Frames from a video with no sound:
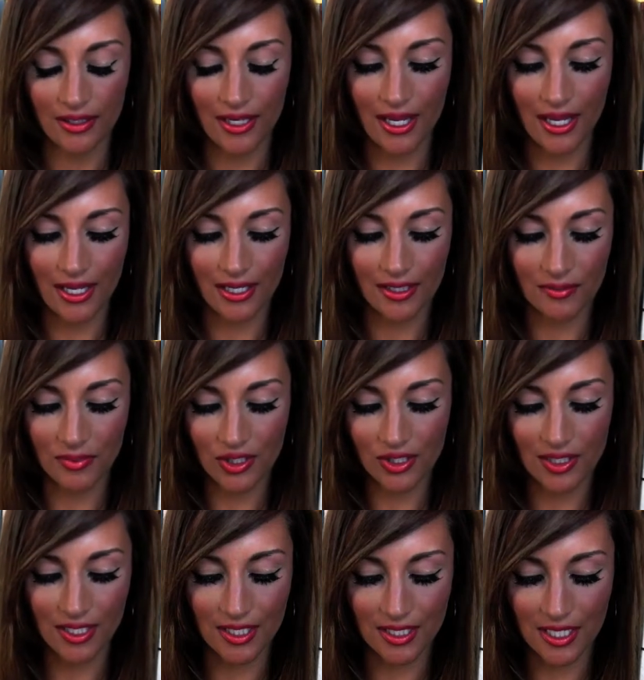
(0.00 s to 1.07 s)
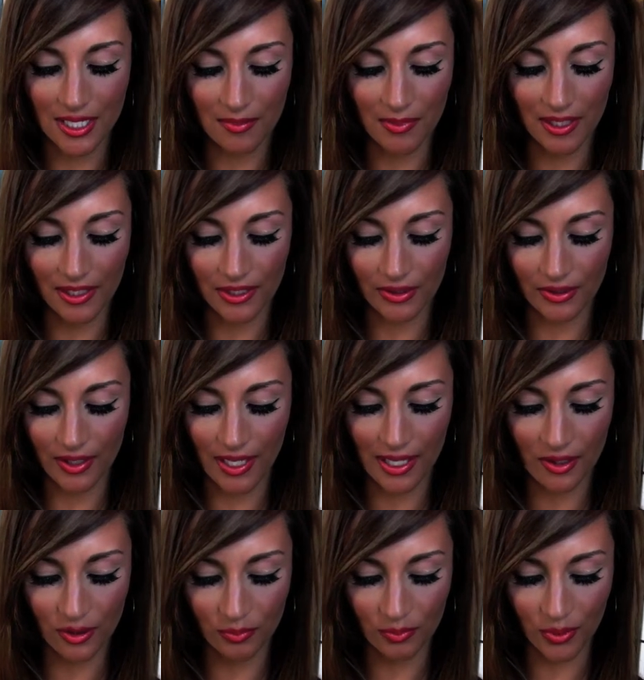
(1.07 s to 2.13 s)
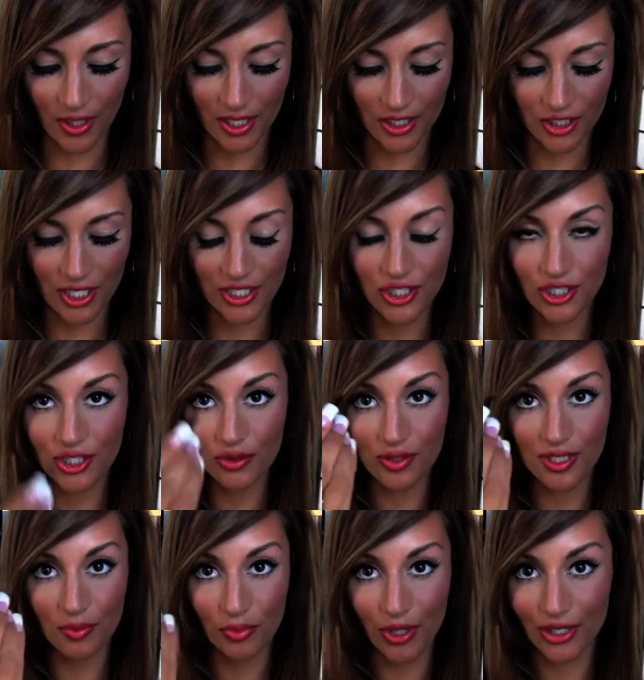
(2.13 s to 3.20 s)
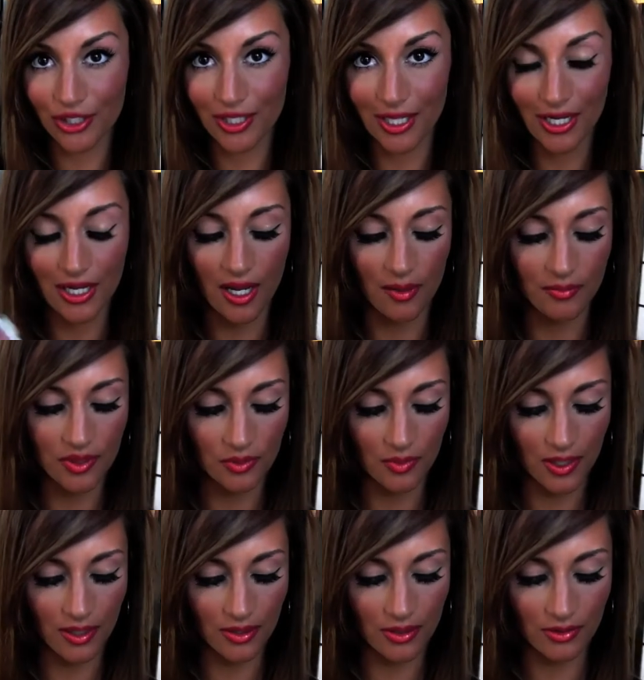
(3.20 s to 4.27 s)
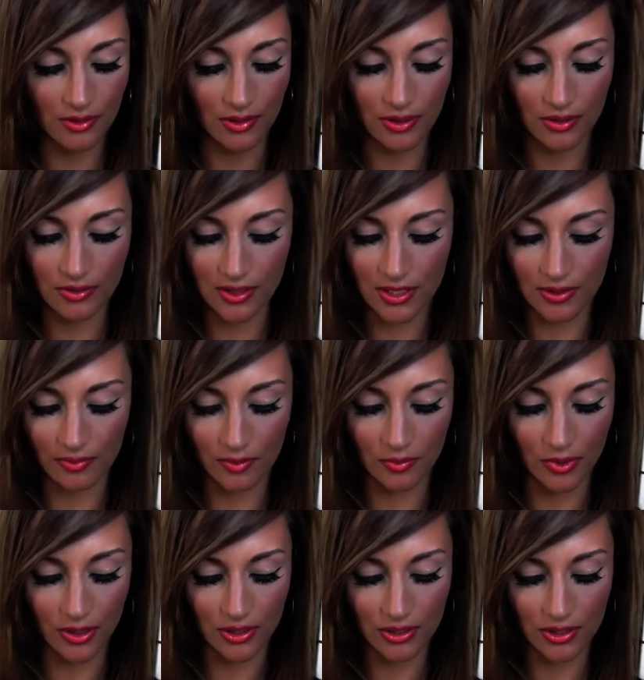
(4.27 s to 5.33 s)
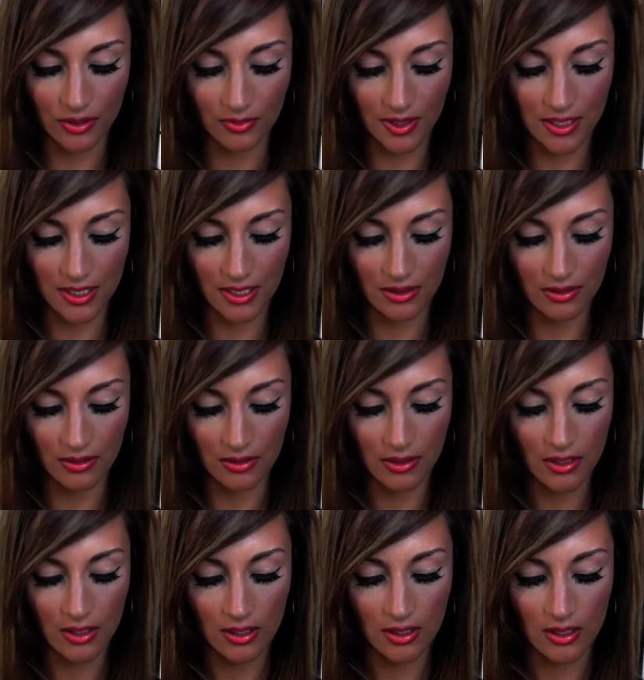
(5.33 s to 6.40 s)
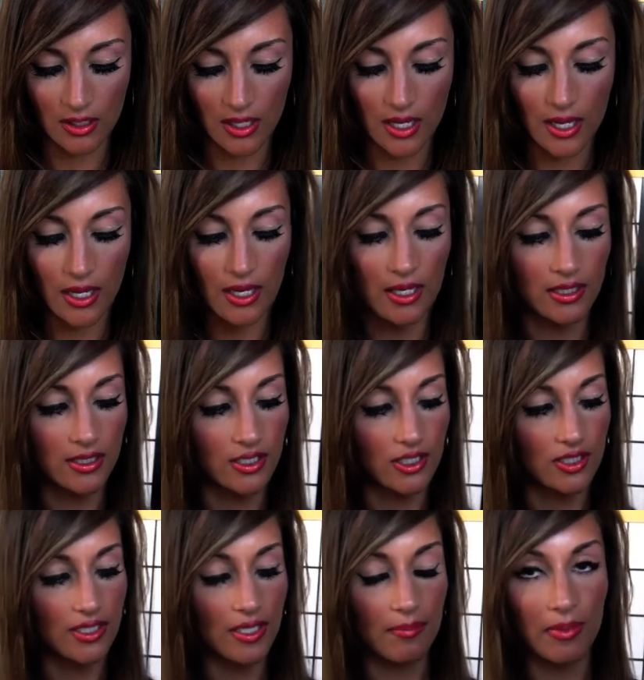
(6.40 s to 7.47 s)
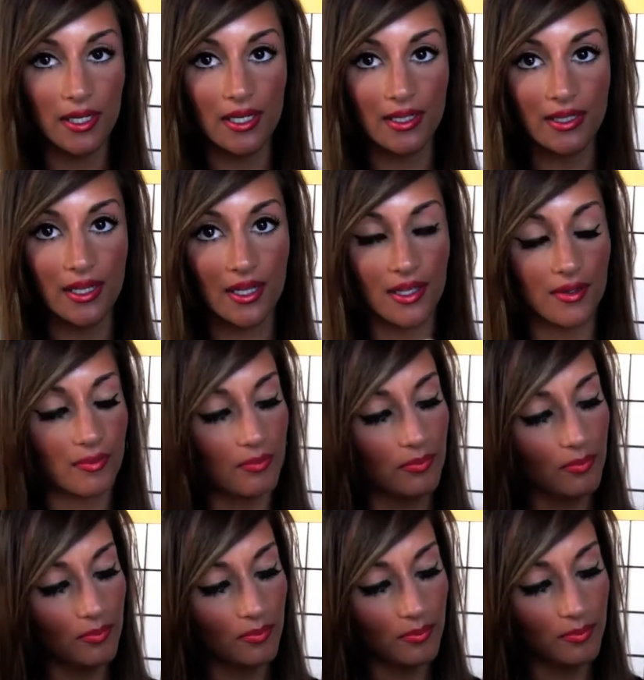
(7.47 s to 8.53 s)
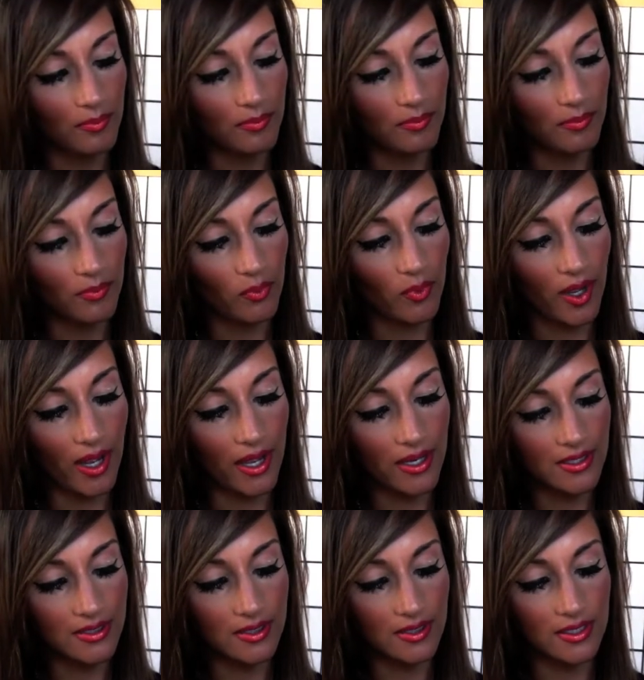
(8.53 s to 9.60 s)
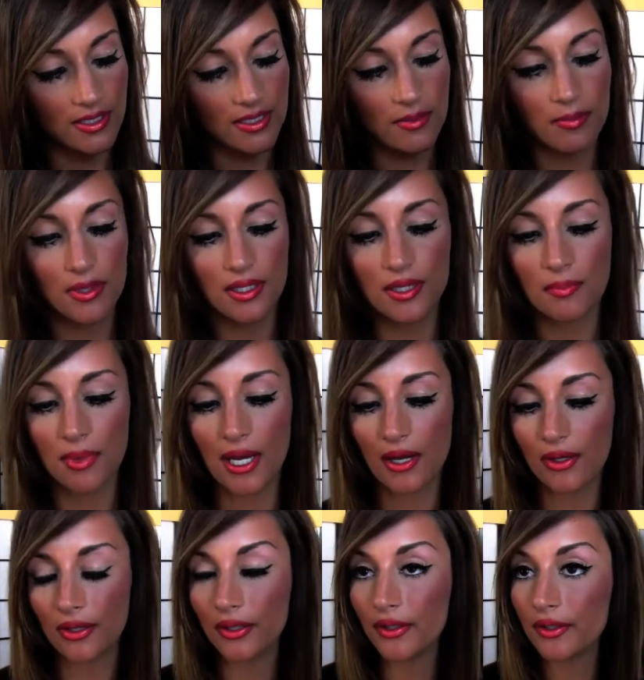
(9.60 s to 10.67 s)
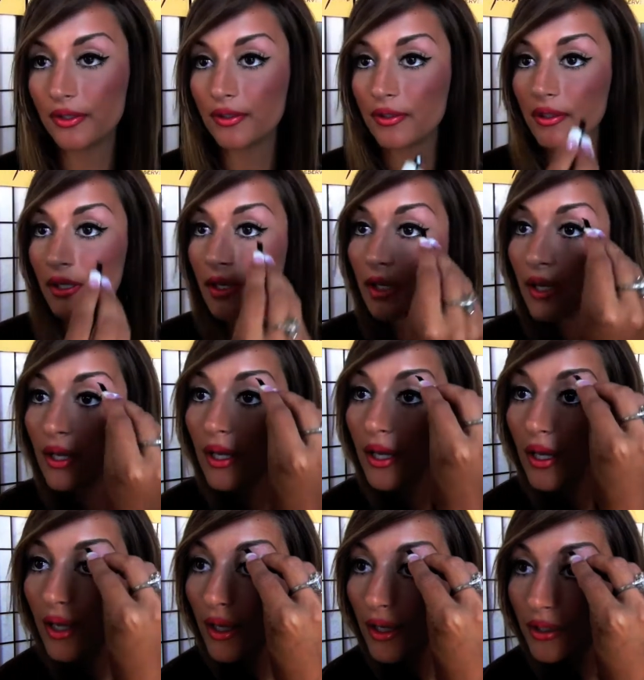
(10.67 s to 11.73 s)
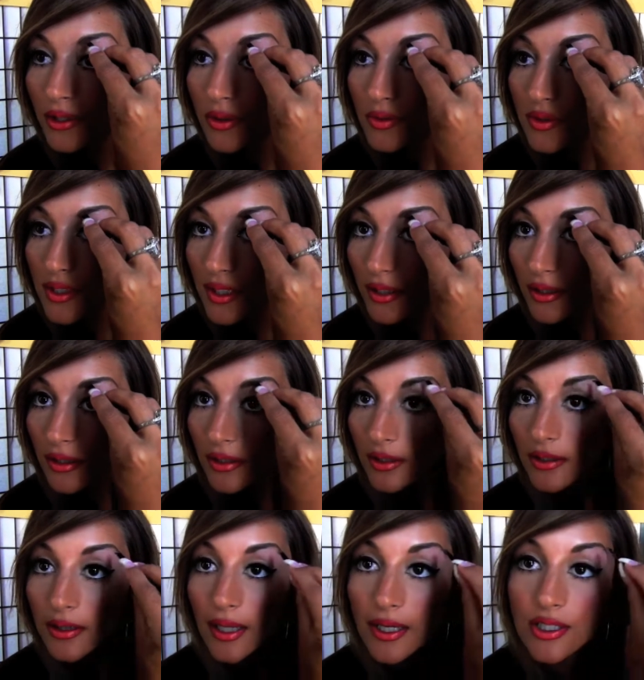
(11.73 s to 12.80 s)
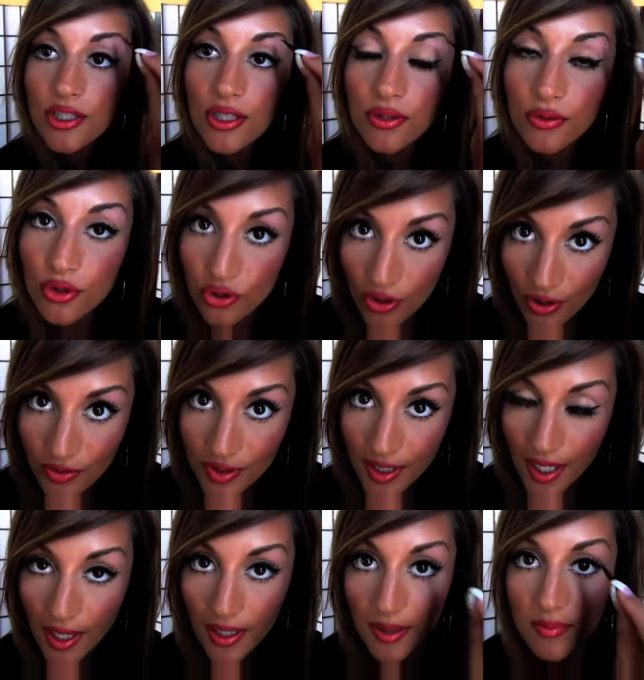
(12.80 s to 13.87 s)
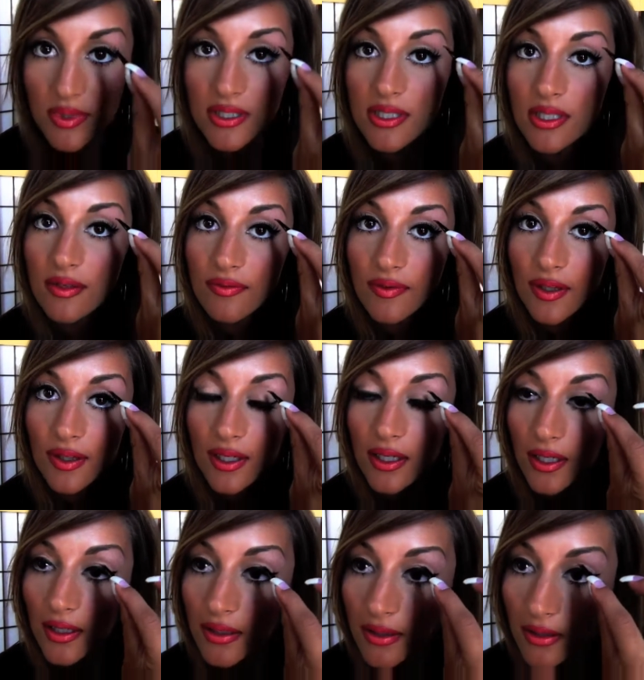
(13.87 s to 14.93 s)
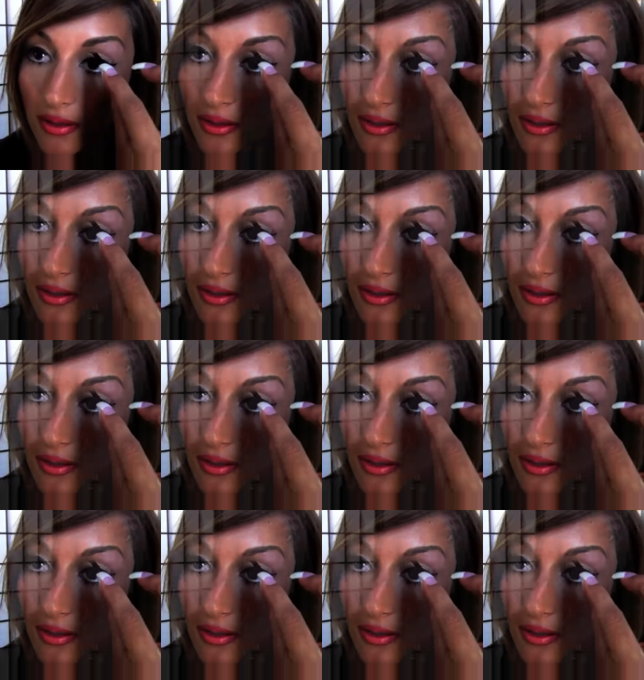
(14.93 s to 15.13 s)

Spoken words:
and I'm just gonna take my little angled brush. I just use the brush that it comes with. You can use a different brush, no big deal. And I just dip it in the wax and then dip it in the powder. And using light, gentle strokes again, I'm just gonna fill it in.